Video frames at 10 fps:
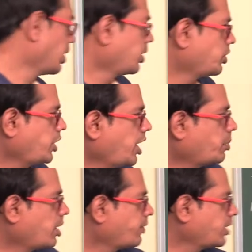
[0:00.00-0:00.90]

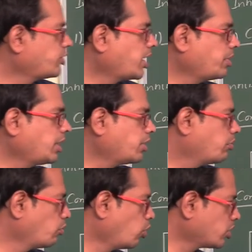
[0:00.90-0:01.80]
Shape of enzyme,
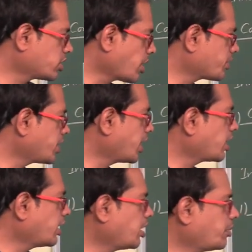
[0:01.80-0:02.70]
both substrate
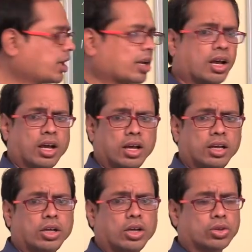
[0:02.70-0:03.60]
and
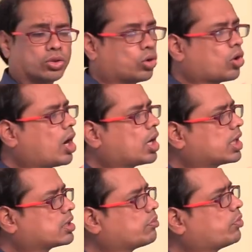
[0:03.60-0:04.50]
inhibitor do not
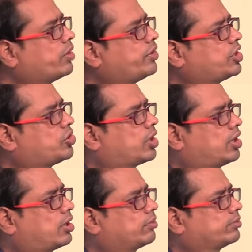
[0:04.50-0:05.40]
resemble with each
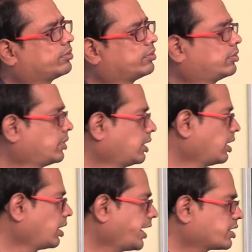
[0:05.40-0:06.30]
other.
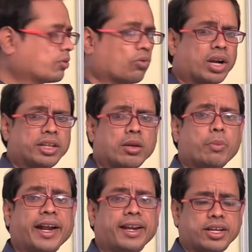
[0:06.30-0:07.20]
Next, what is the
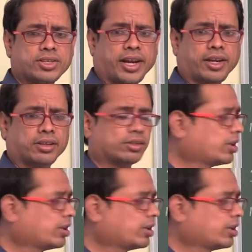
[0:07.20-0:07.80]
binding site?